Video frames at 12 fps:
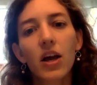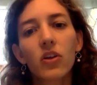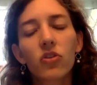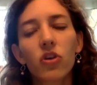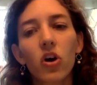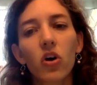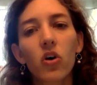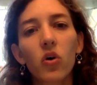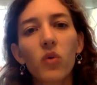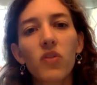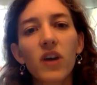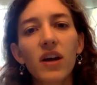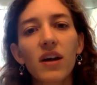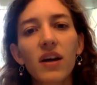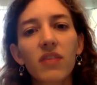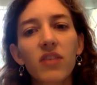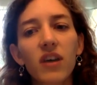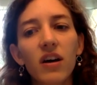So
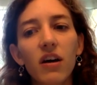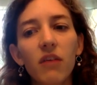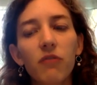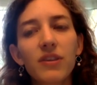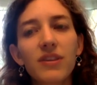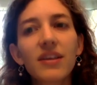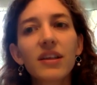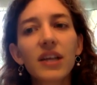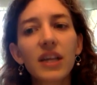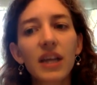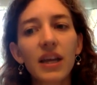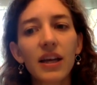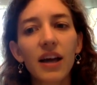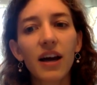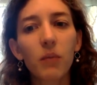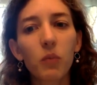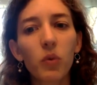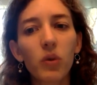the facility
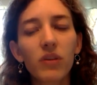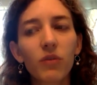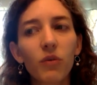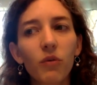was